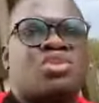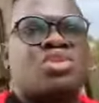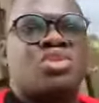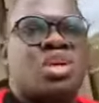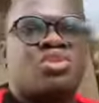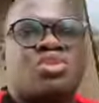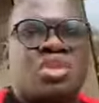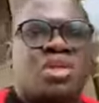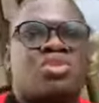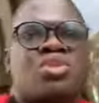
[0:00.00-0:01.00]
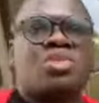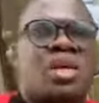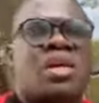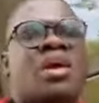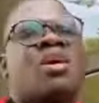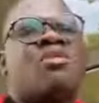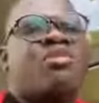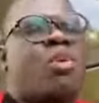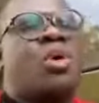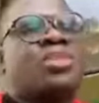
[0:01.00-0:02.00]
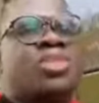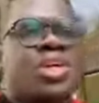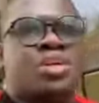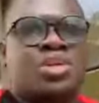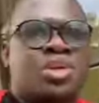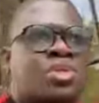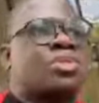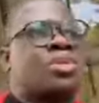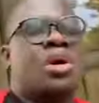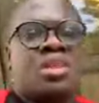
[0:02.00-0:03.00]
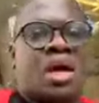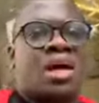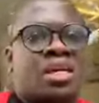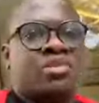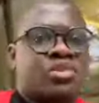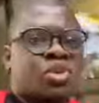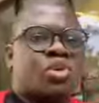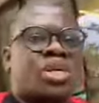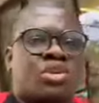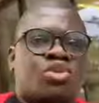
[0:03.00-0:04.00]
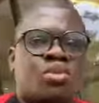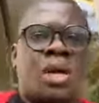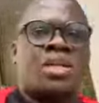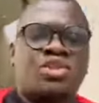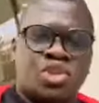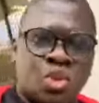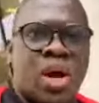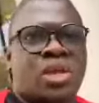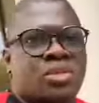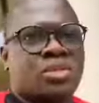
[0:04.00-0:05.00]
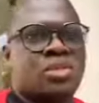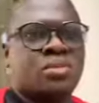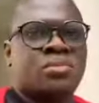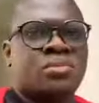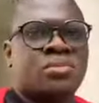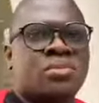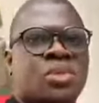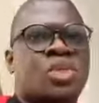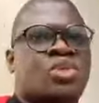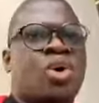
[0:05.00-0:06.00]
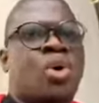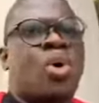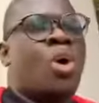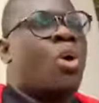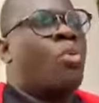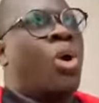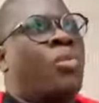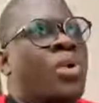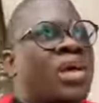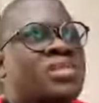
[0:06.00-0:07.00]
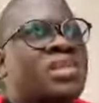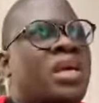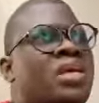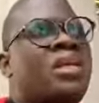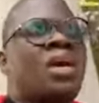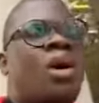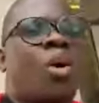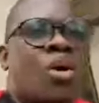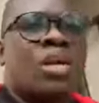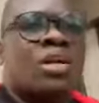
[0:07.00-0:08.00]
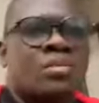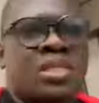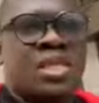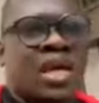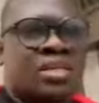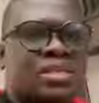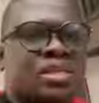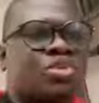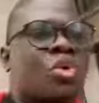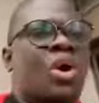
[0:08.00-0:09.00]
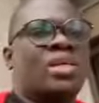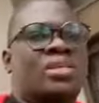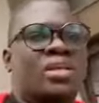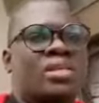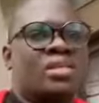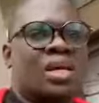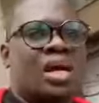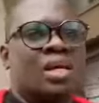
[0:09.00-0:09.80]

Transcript: children from one generation to the other if he knows how to manage the wealth. So when we are saying own a mini estate, what we are saying is that